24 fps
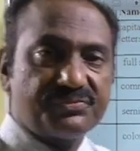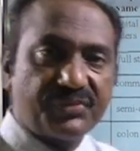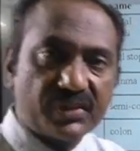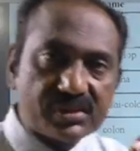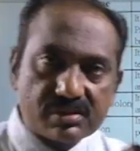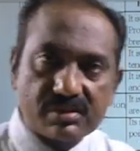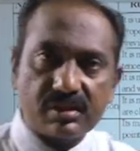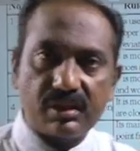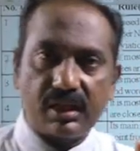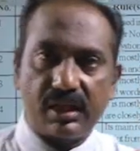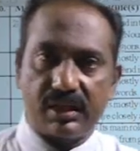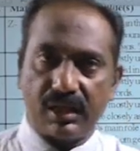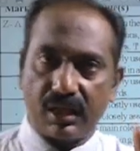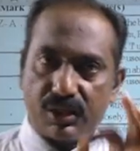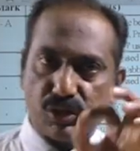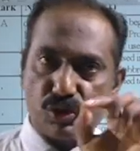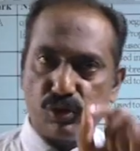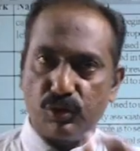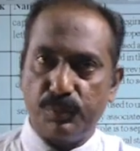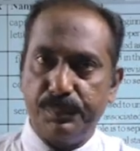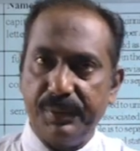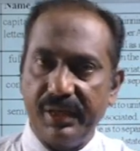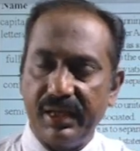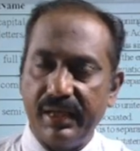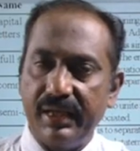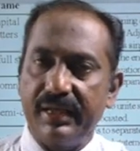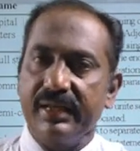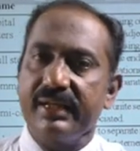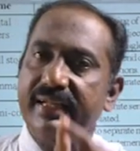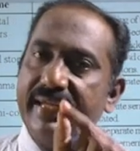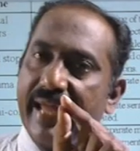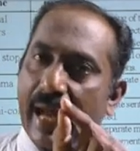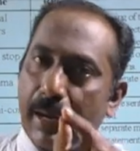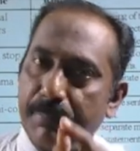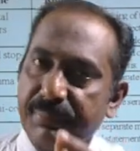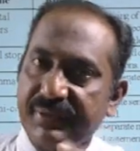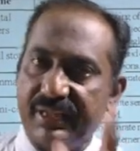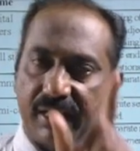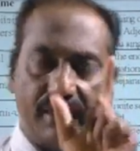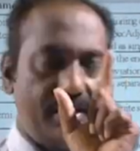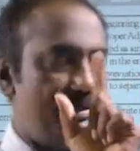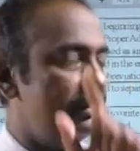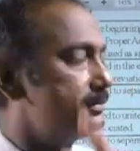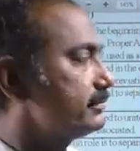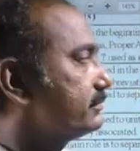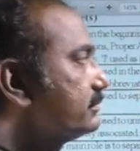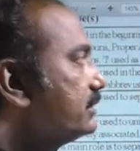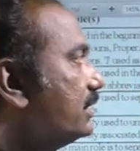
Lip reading: first letter should be in capital,